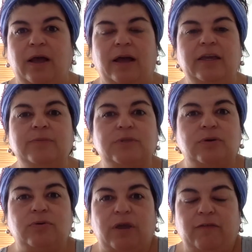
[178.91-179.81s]
I am
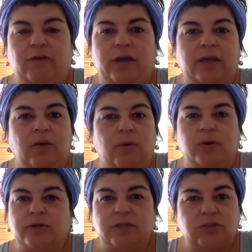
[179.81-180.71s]
so grateful. I can
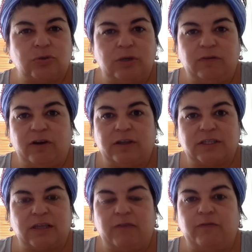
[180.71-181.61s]
walk on the street very
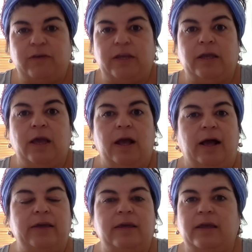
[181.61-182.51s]
safely.
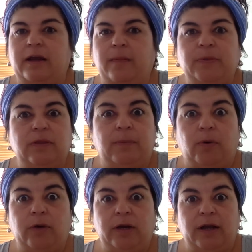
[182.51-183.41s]
I can get up in the
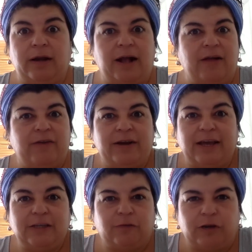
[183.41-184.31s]
morning and have a
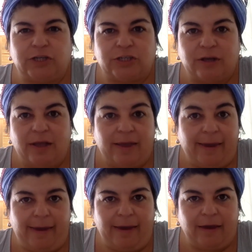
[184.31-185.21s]
nice fresh
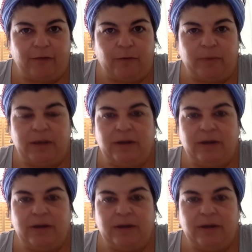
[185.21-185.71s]
egg from my